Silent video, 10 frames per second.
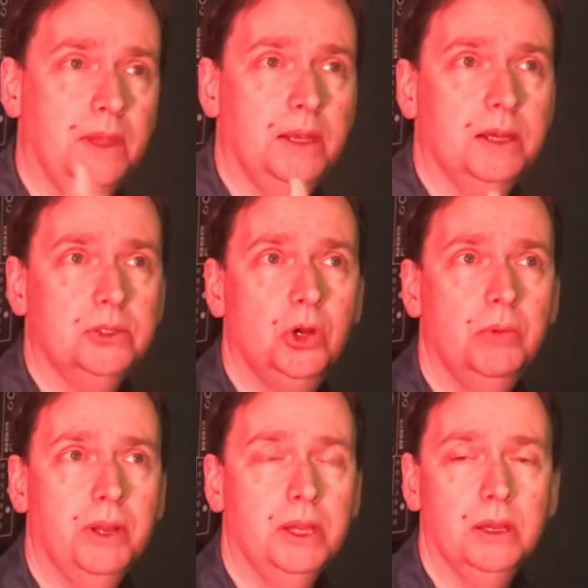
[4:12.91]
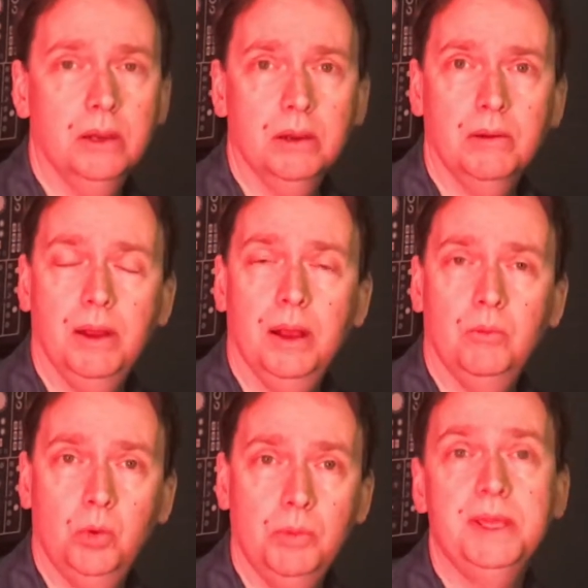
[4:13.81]
in October here
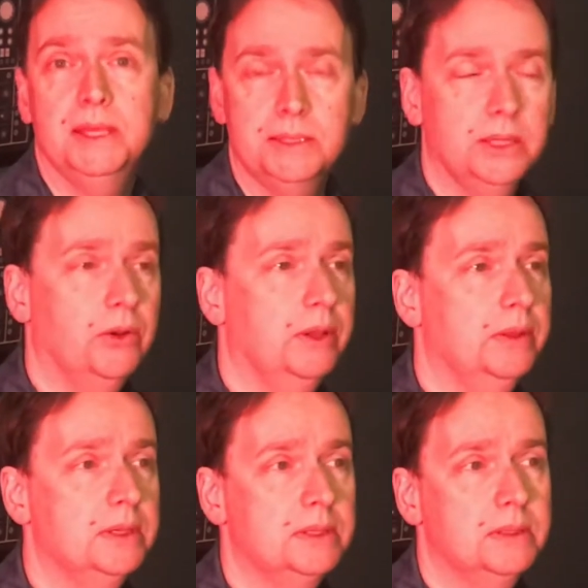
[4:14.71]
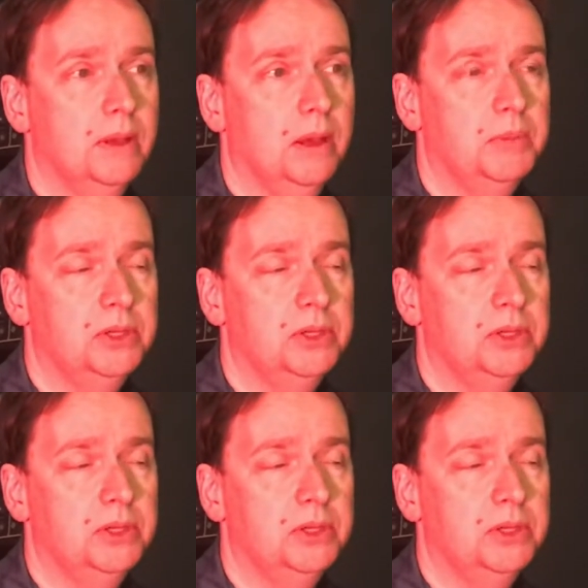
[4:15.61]
um, will be considering this uh,